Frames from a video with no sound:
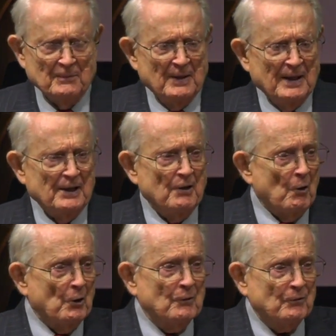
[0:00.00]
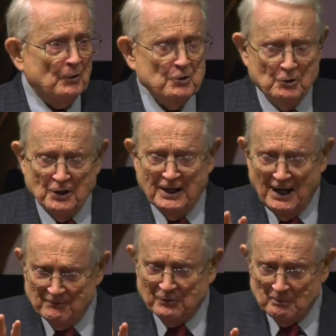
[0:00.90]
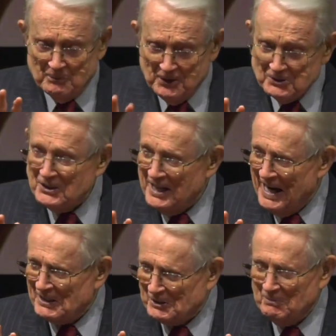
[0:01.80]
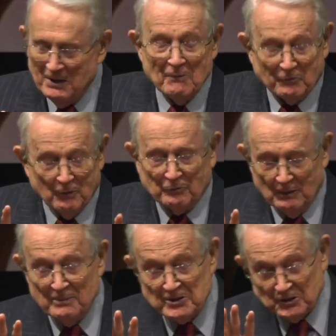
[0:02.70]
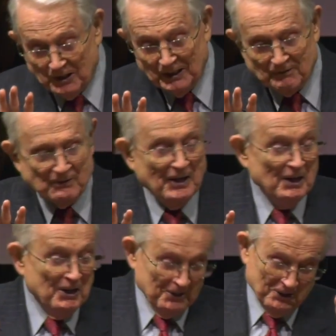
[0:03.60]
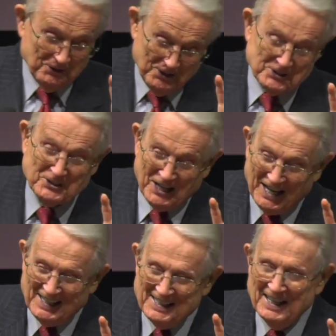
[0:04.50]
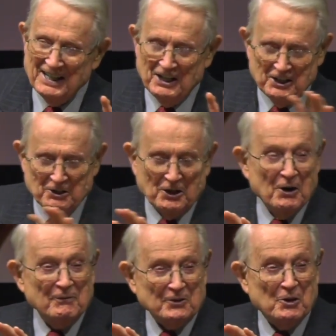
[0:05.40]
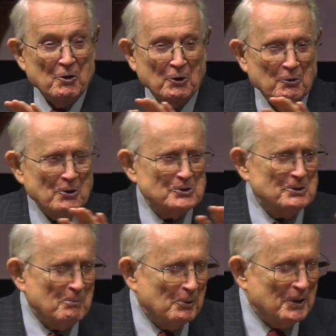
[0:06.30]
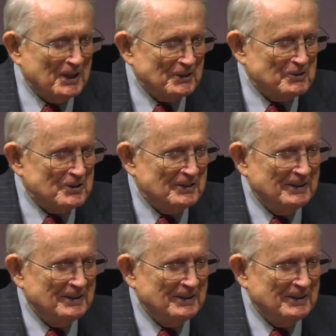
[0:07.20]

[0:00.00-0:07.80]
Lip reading: And in order for you to get from this chasm, from this cliff to this side, you've got to go across the bridge.